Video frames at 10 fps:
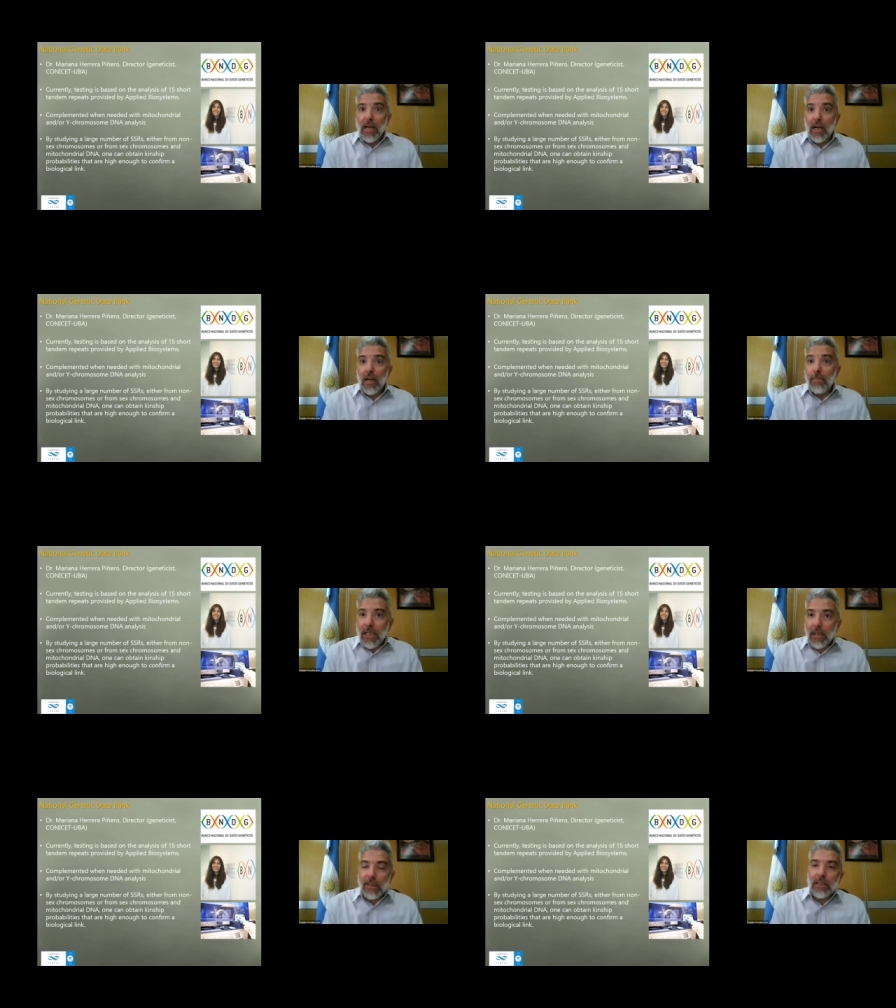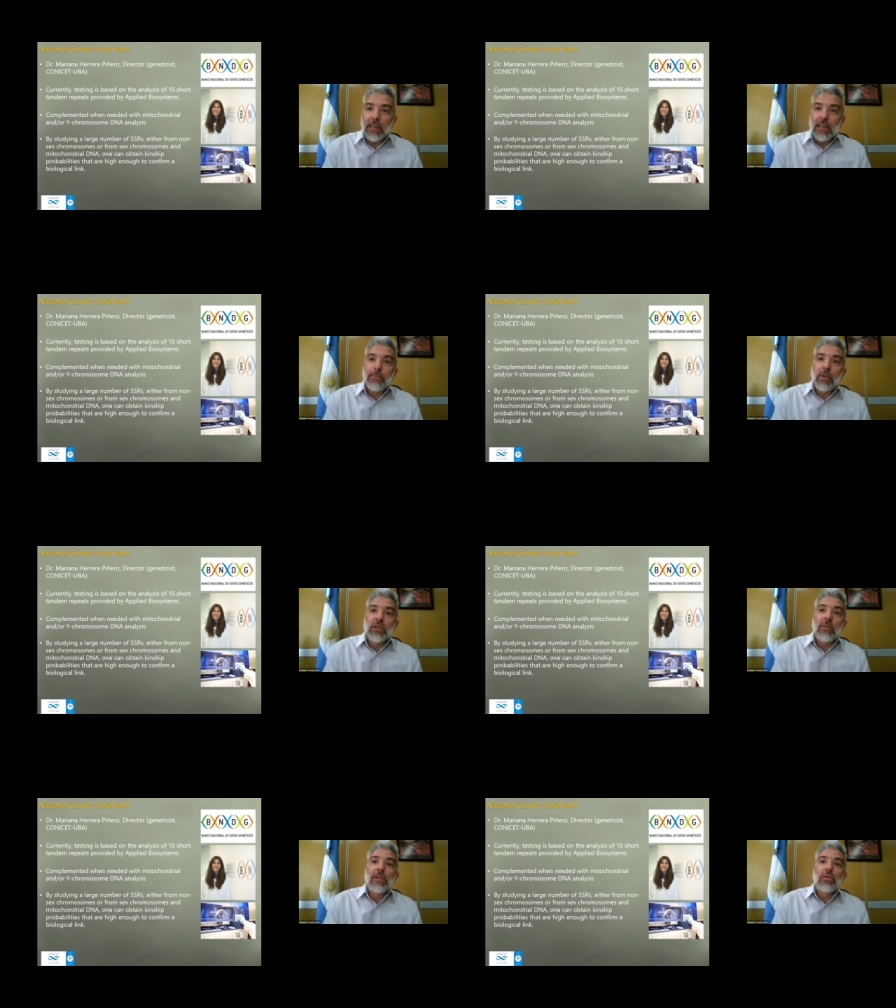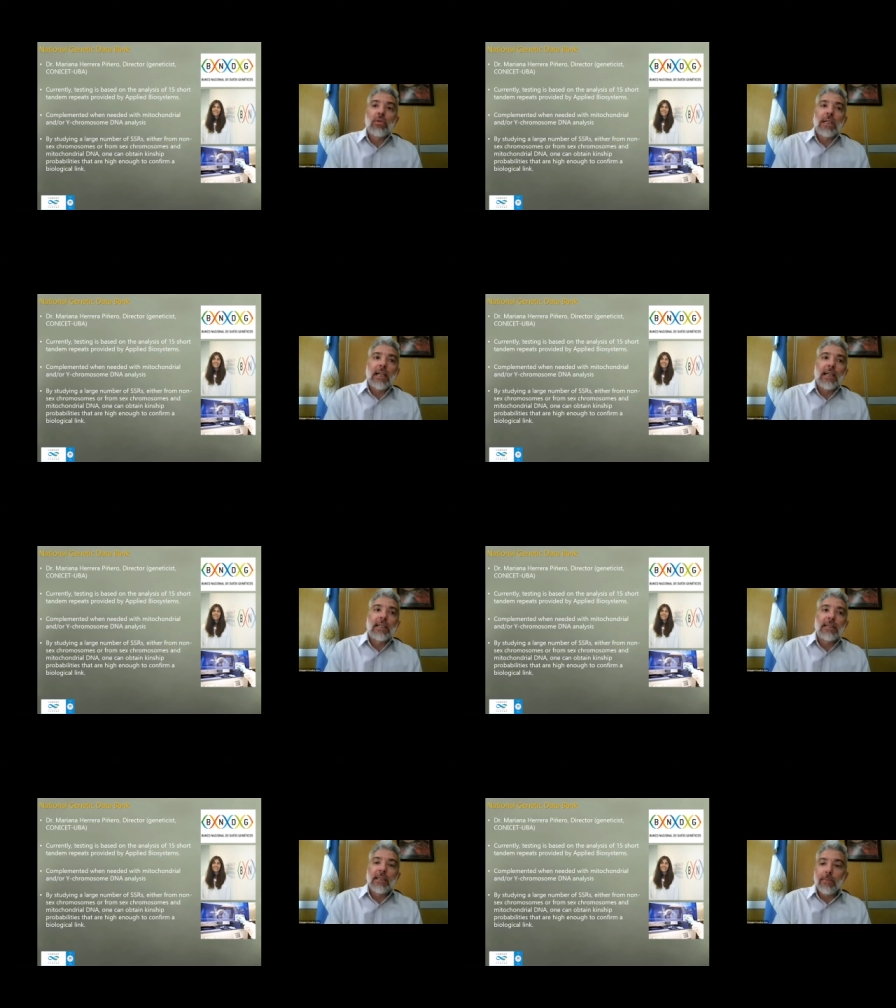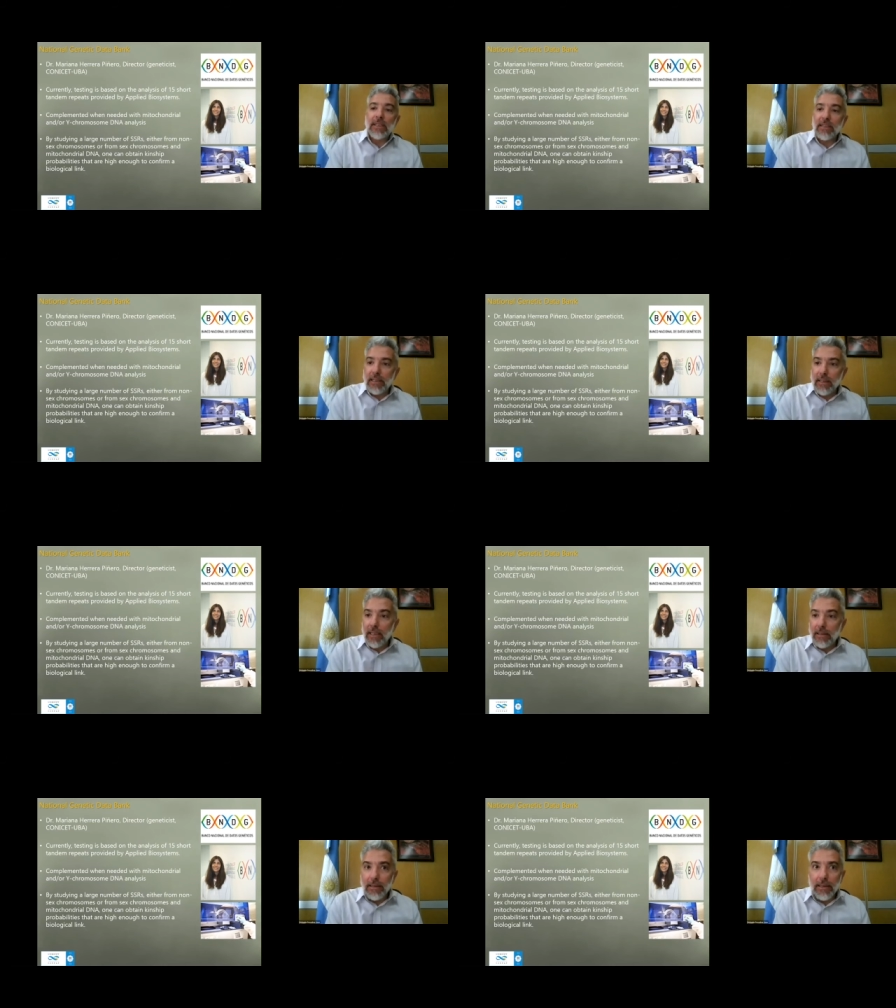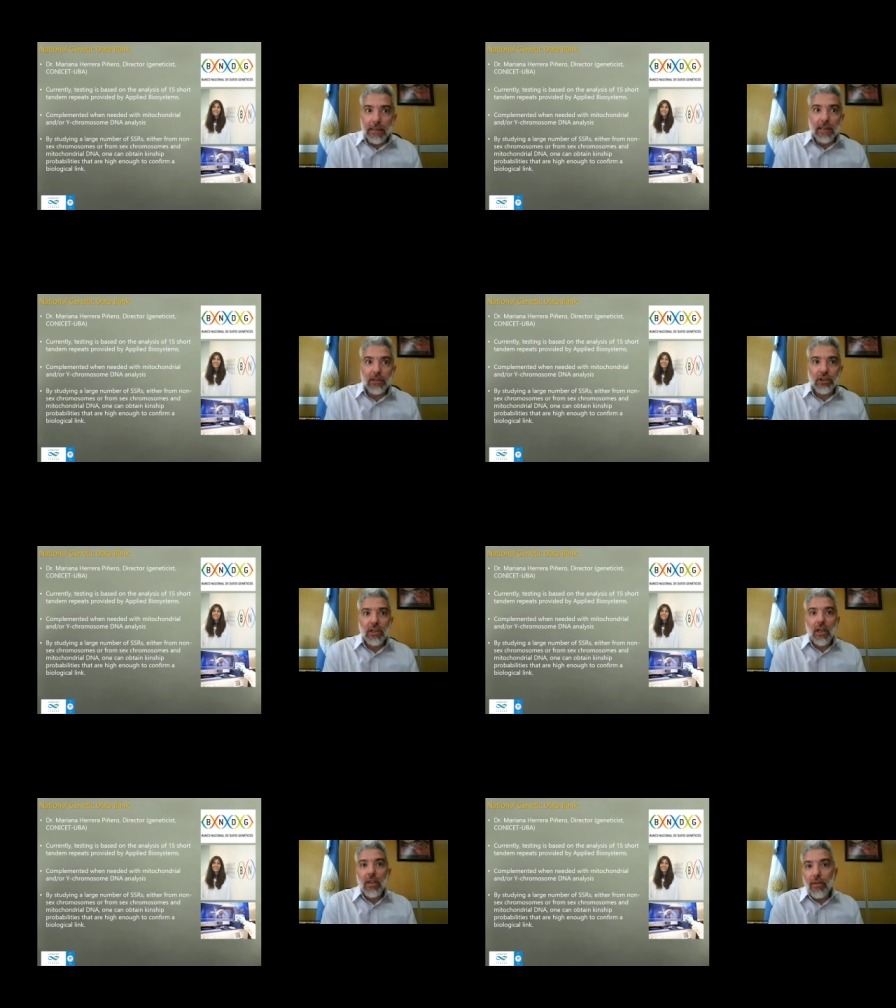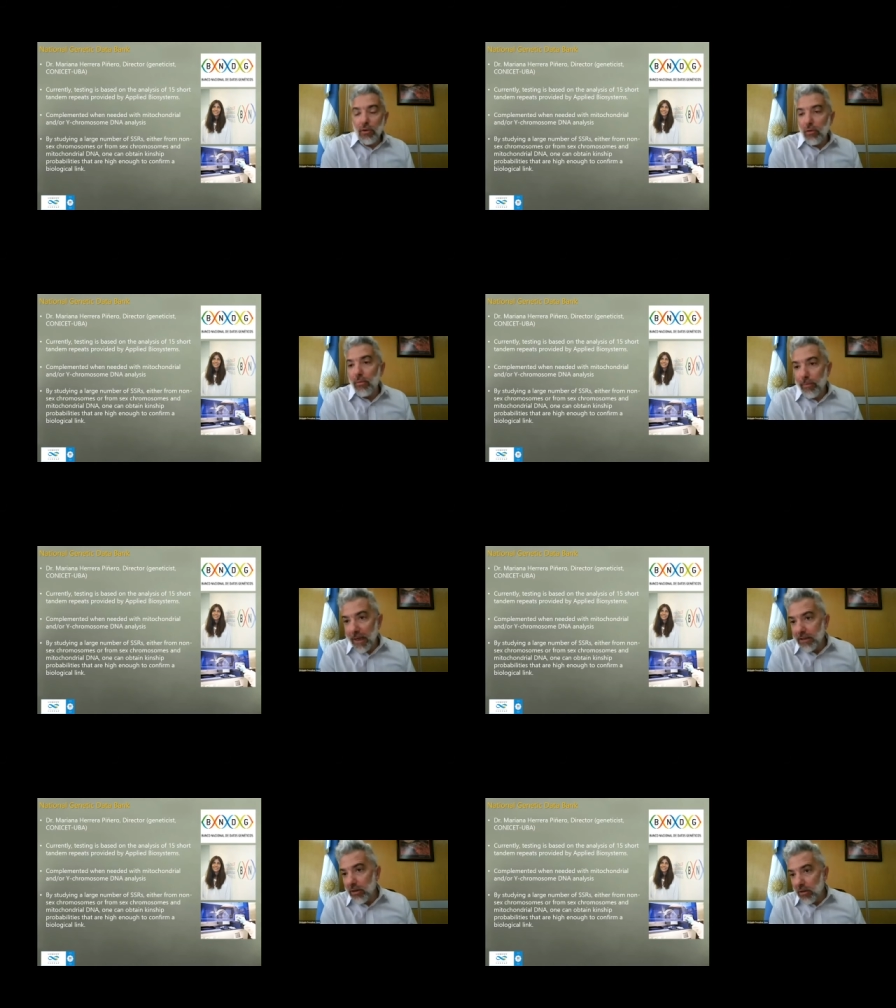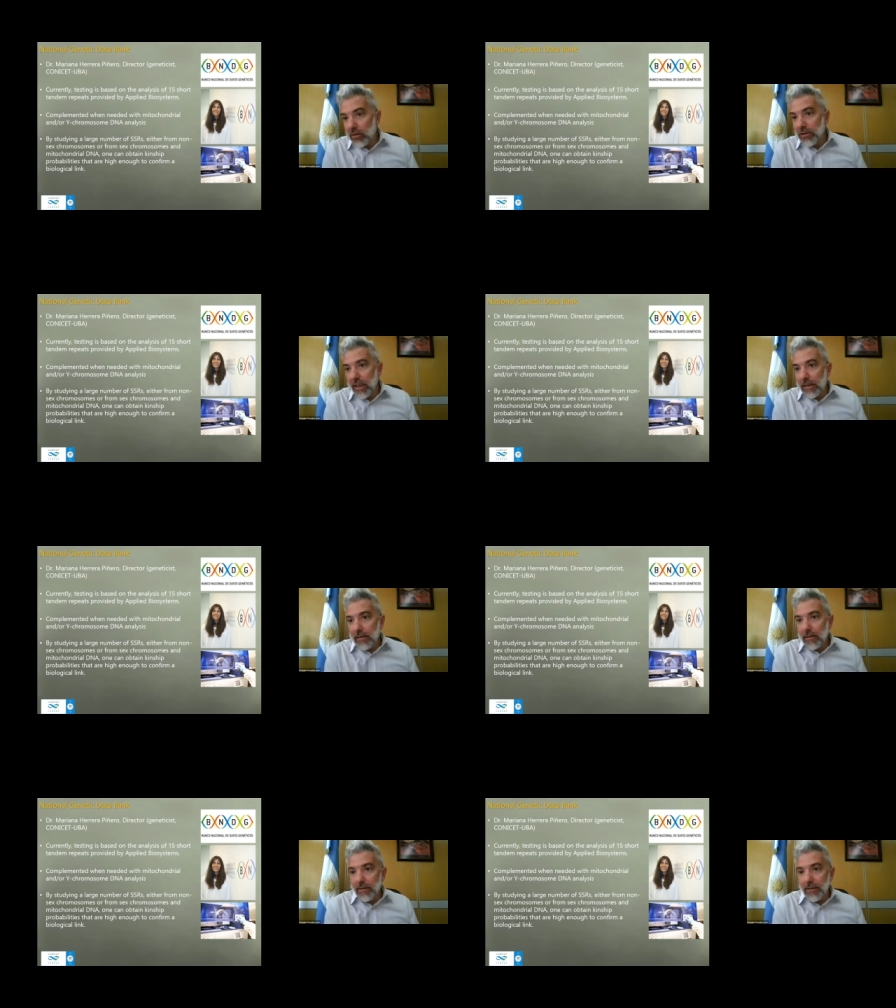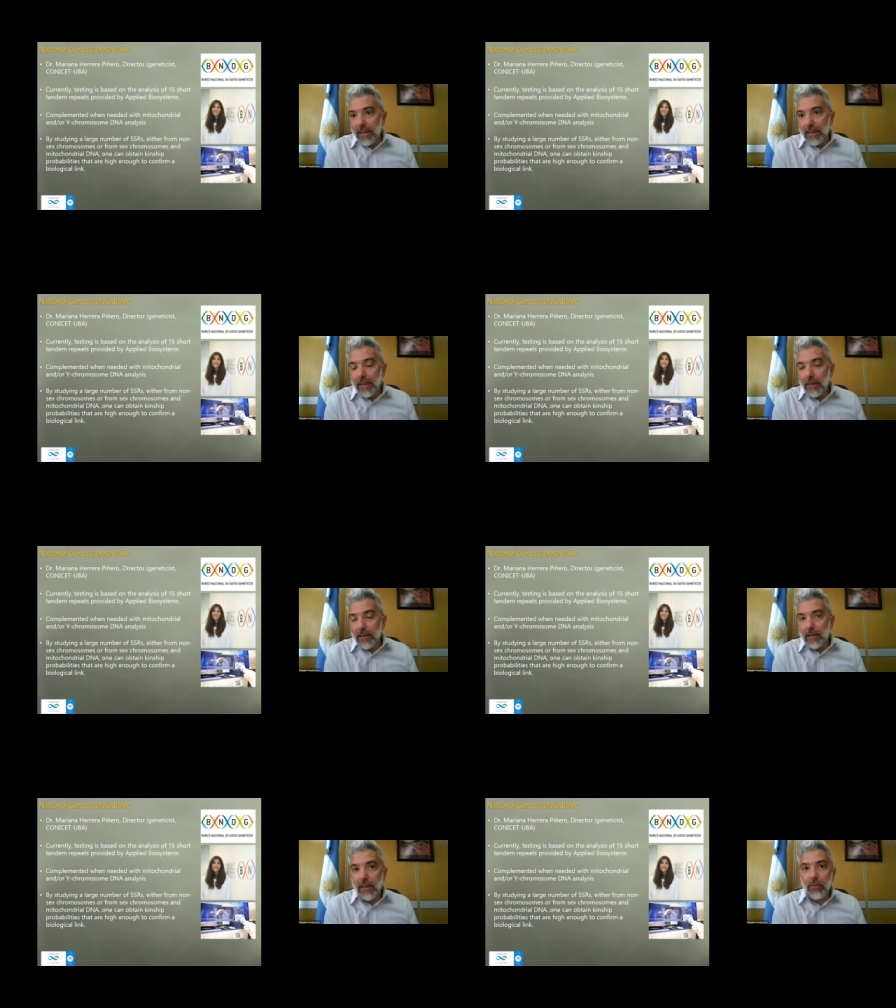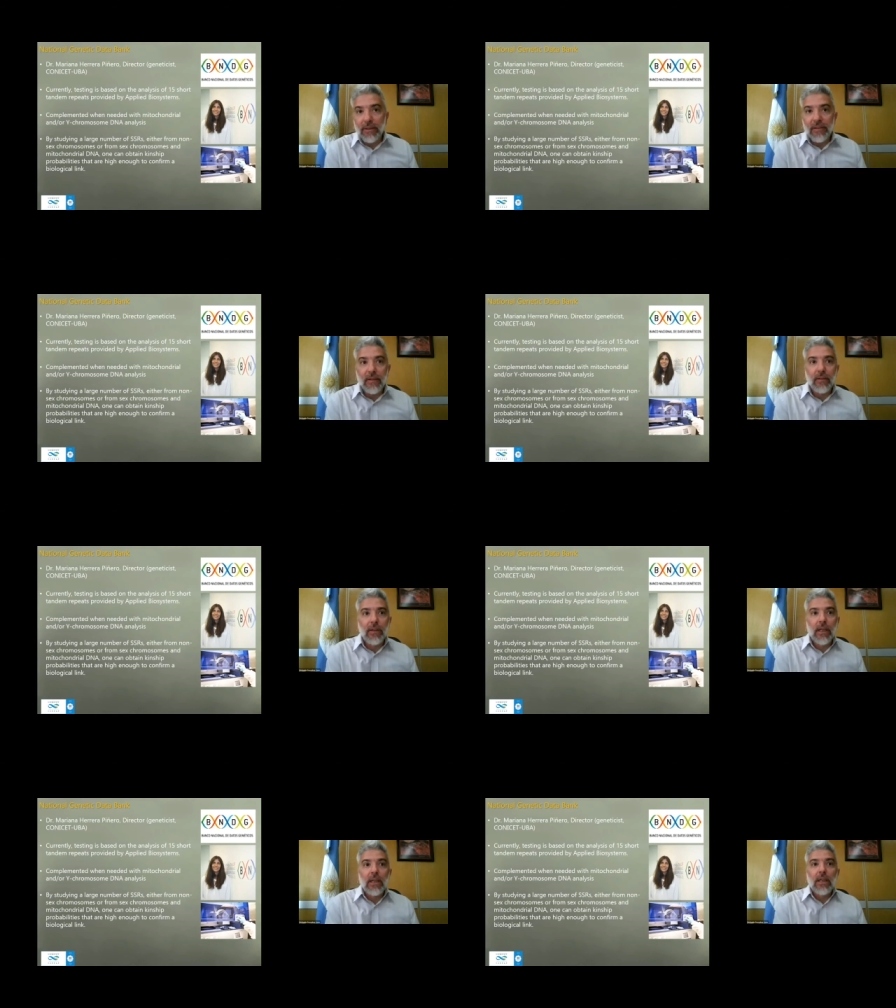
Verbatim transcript: are available, it is possible to analyze the maternal lineage through mitochondrial D N A sequences.